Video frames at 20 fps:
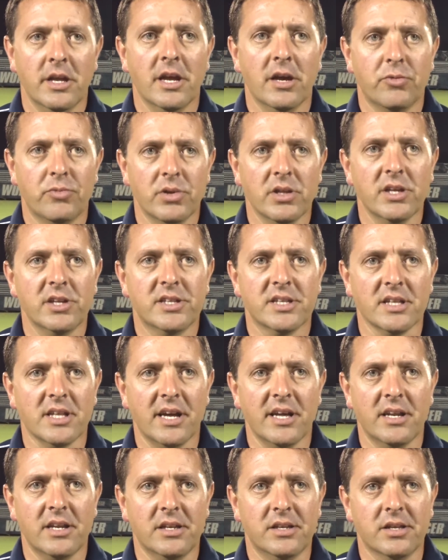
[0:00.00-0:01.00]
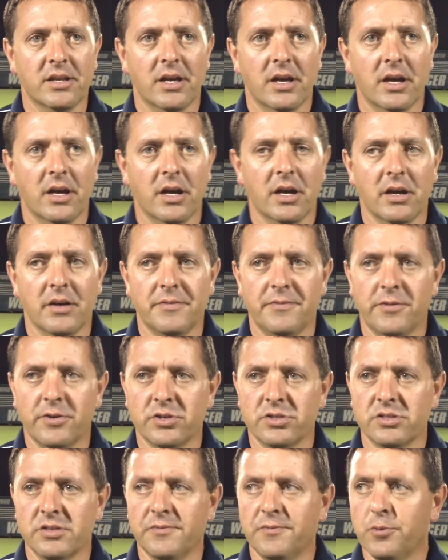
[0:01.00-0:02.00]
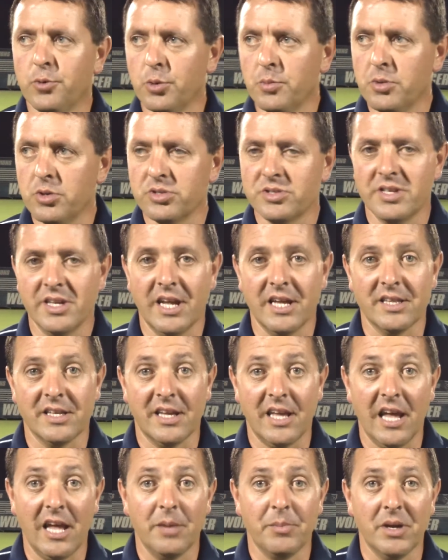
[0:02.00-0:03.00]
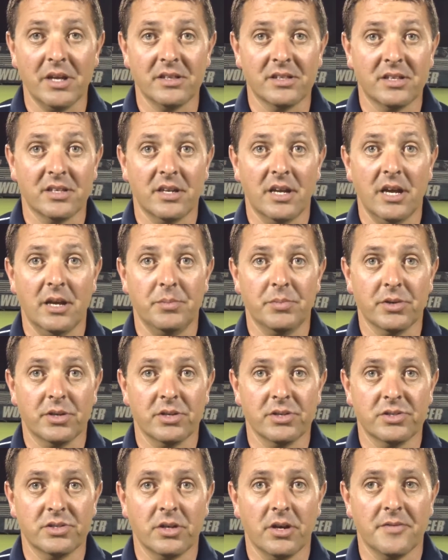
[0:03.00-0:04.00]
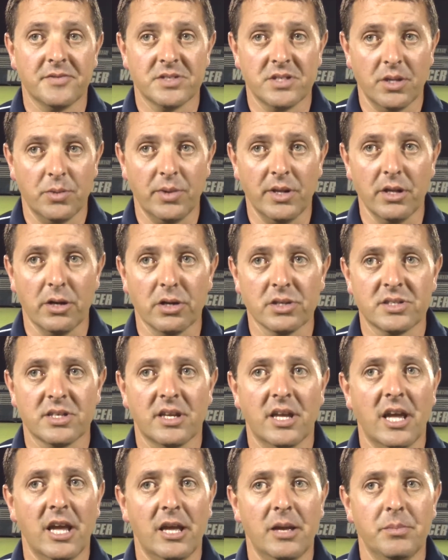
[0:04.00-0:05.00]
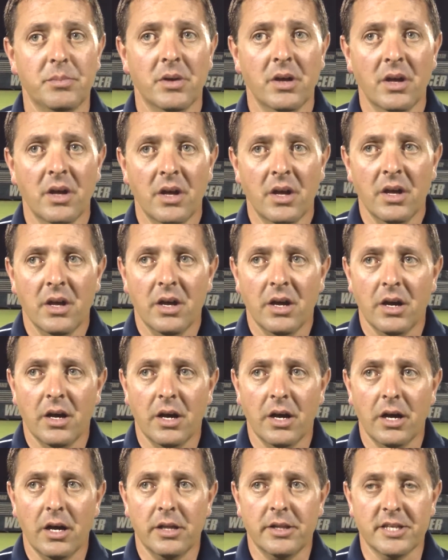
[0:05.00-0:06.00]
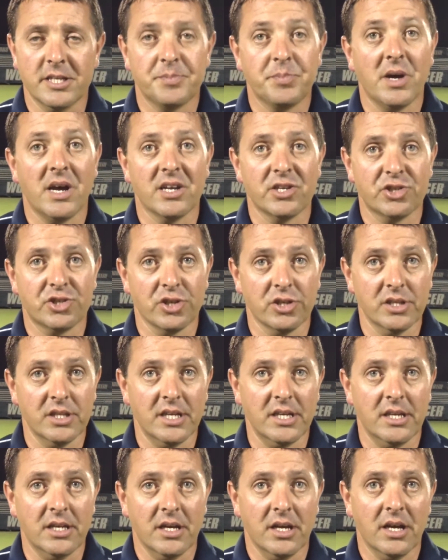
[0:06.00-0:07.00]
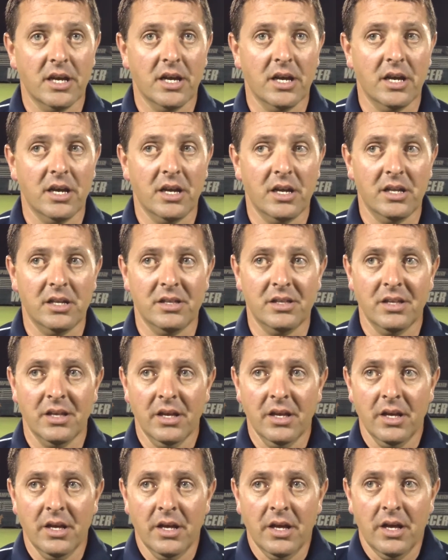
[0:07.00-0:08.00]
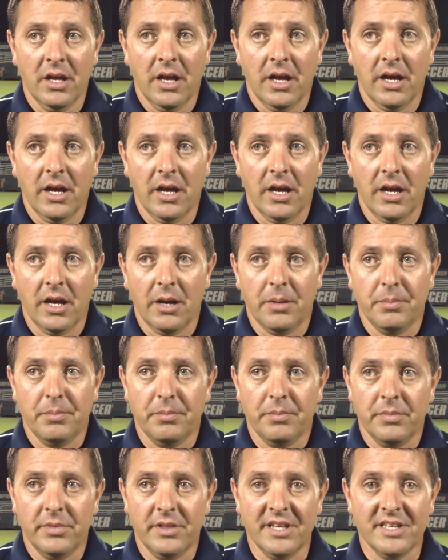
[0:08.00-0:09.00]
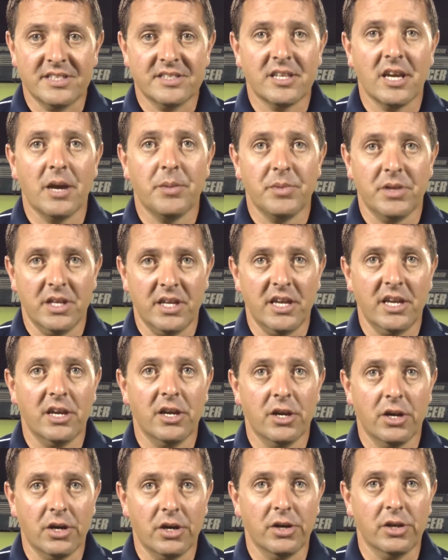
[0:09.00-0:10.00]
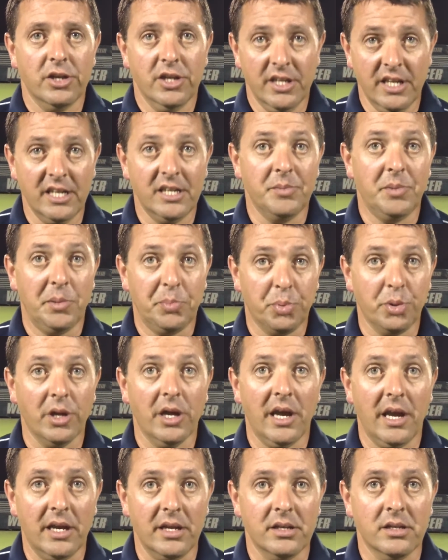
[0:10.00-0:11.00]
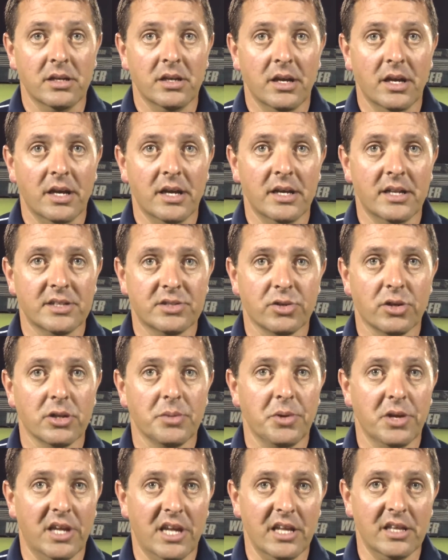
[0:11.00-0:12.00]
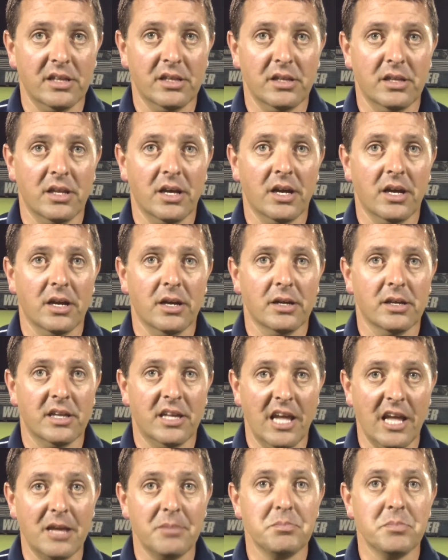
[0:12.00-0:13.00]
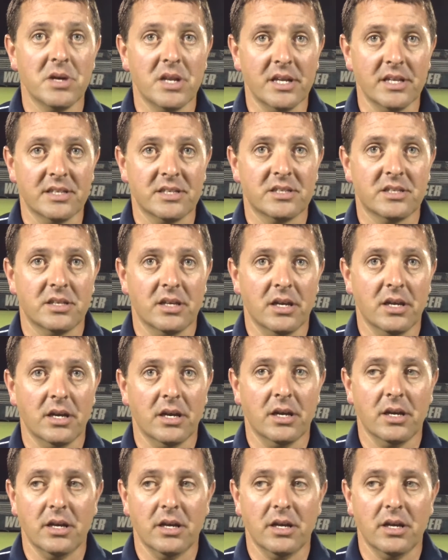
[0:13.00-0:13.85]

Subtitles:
Yeah, really delighted, first and foremost, to get the game in tonight, because obviously we lost the game this past Sunday, and this time of the year you need to be playing. It's all about getting game minutes